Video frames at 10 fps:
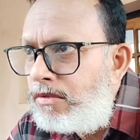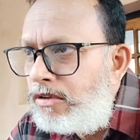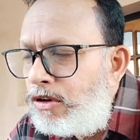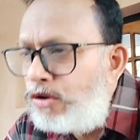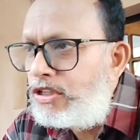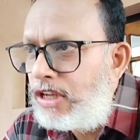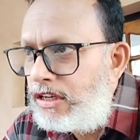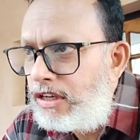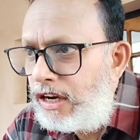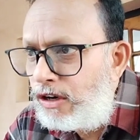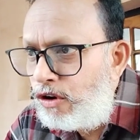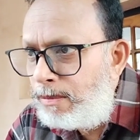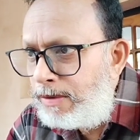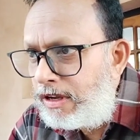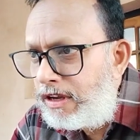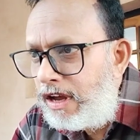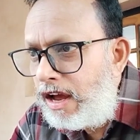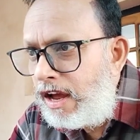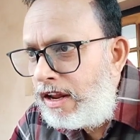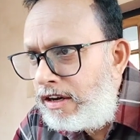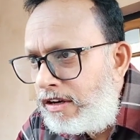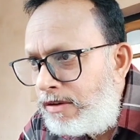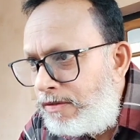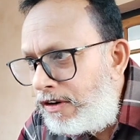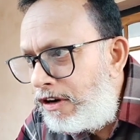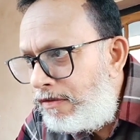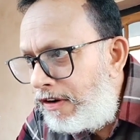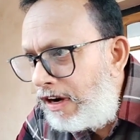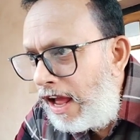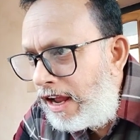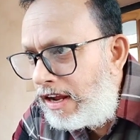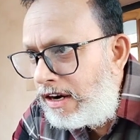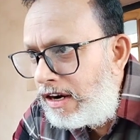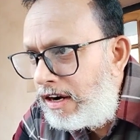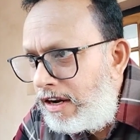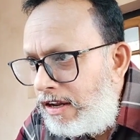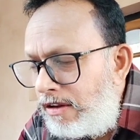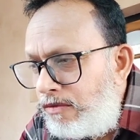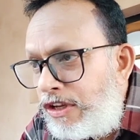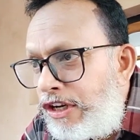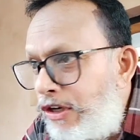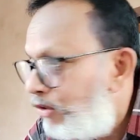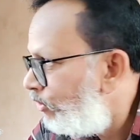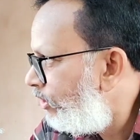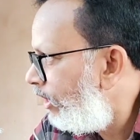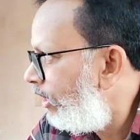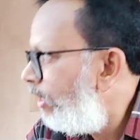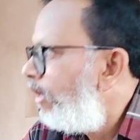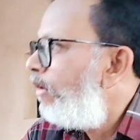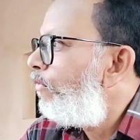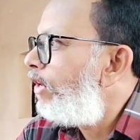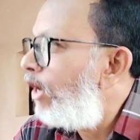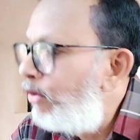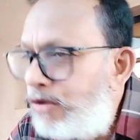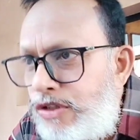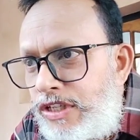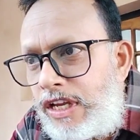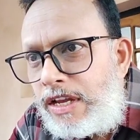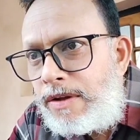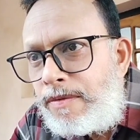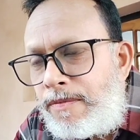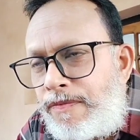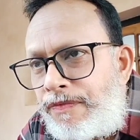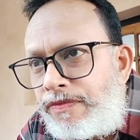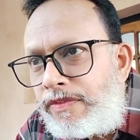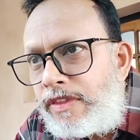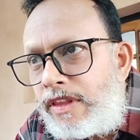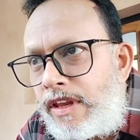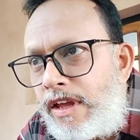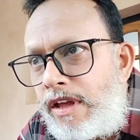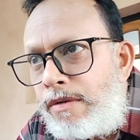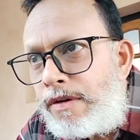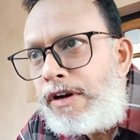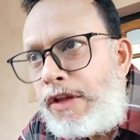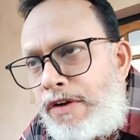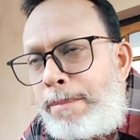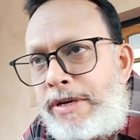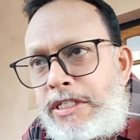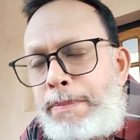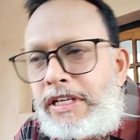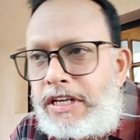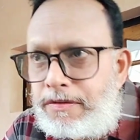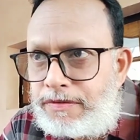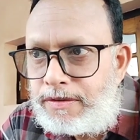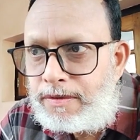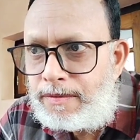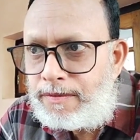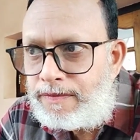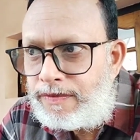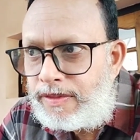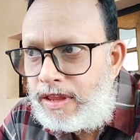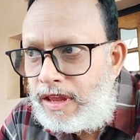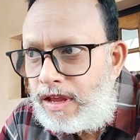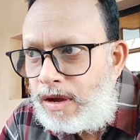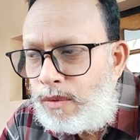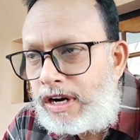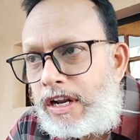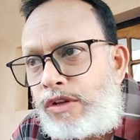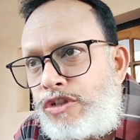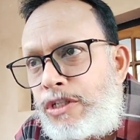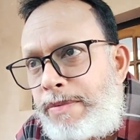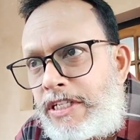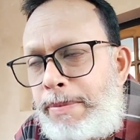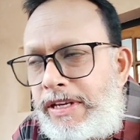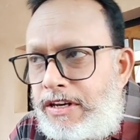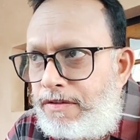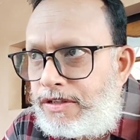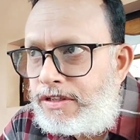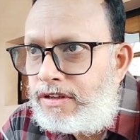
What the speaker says: looks at a topic and from different angle, we have to see from different perspective. What are those perspectives?